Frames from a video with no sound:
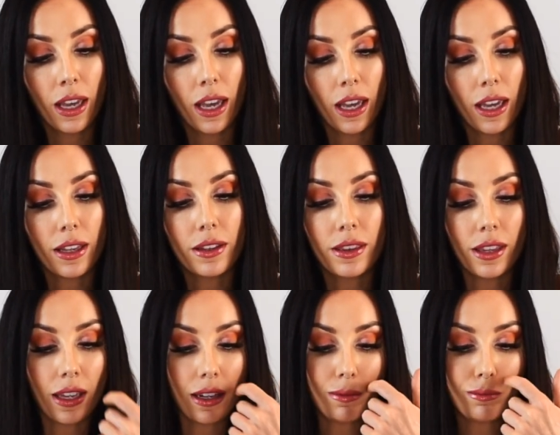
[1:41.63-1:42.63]
And
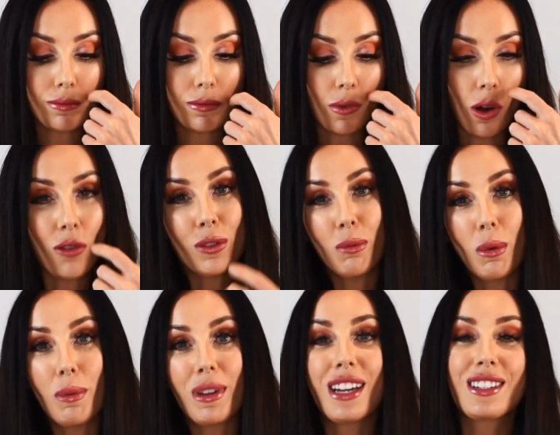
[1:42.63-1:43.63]
then often when
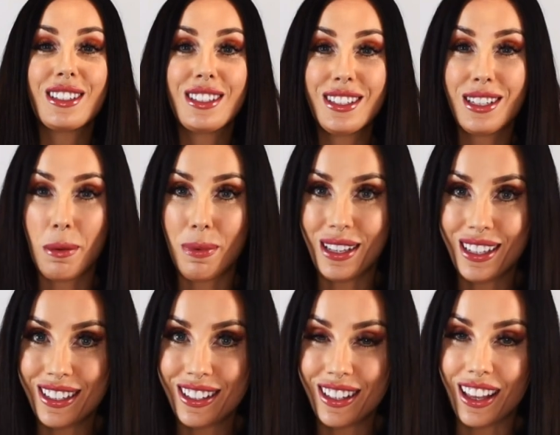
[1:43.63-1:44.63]
we actually step
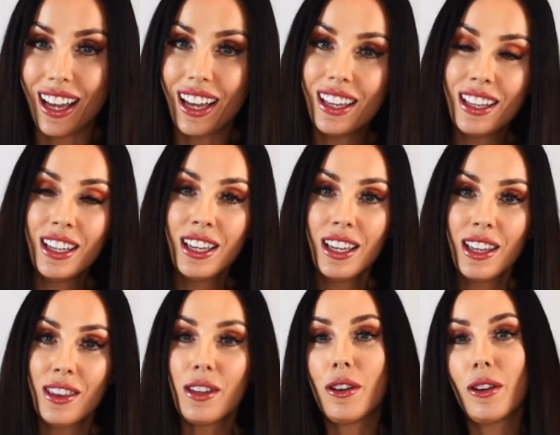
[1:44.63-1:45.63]
into that,
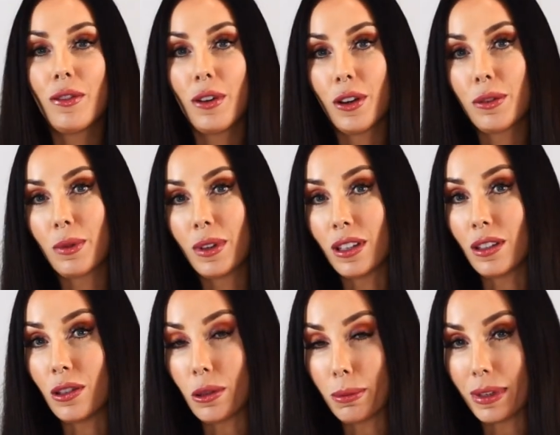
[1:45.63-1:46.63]
the universe will
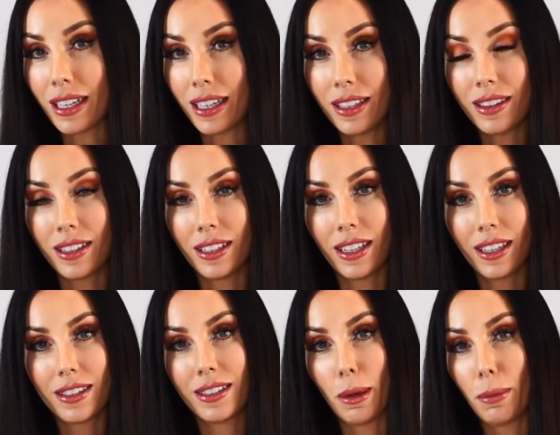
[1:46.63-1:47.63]
illuminate the
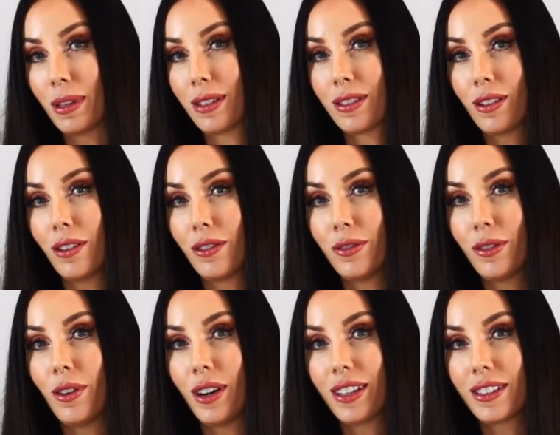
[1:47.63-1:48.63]
next stepping stone for
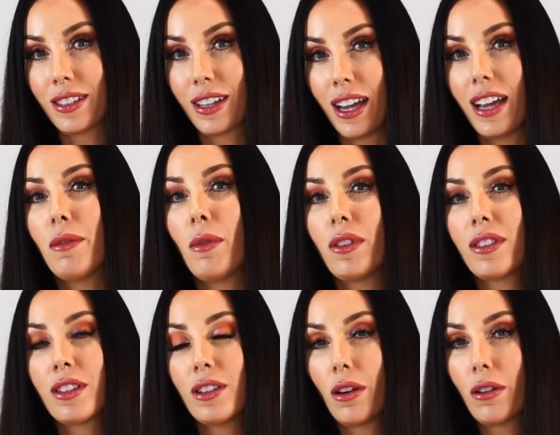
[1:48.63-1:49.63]
us. Okay, it wants
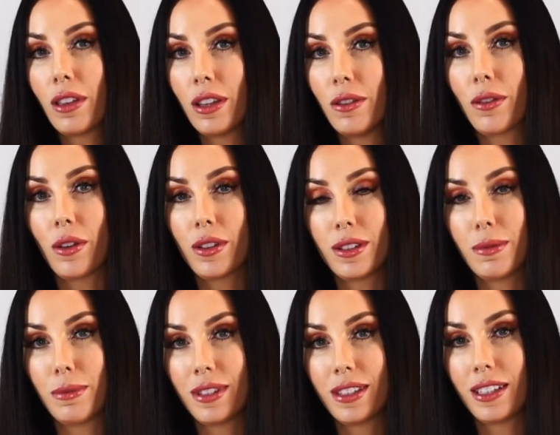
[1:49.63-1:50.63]
to know that you've got
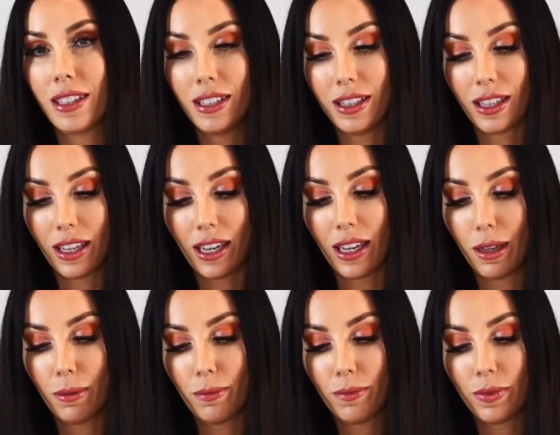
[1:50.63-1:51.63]
some skin in the
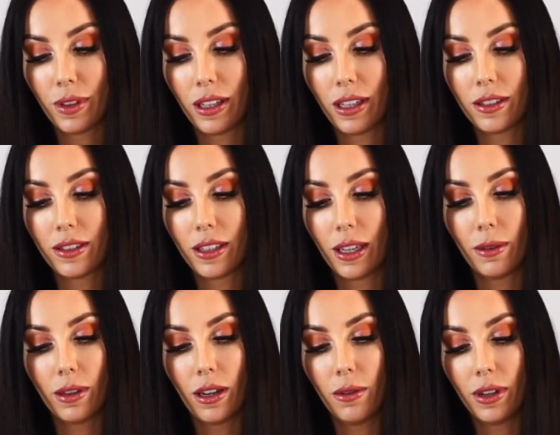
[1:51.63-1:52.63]
game. Let's keep
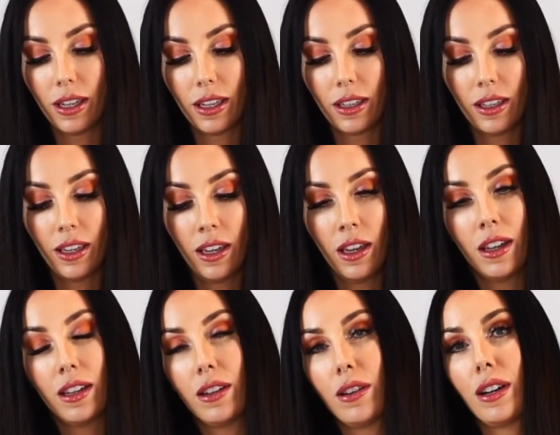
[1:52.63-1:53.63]
going.
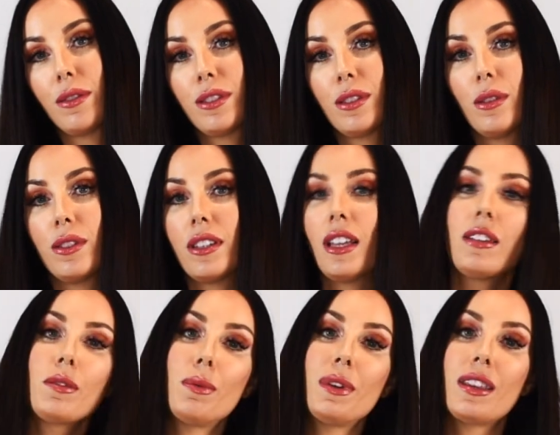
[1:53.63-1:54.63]
Knight of Swords, and
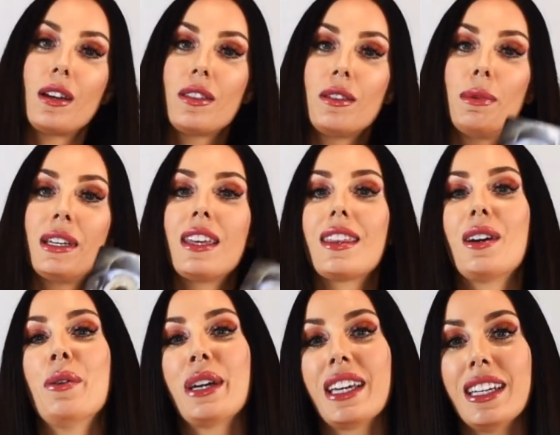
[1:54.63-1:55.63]
that's when we get the
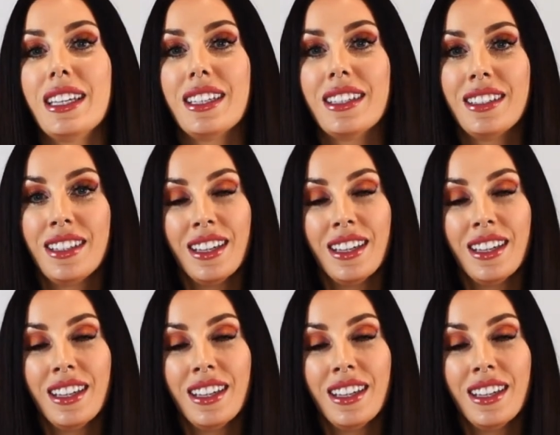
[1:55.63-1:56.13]
quickening.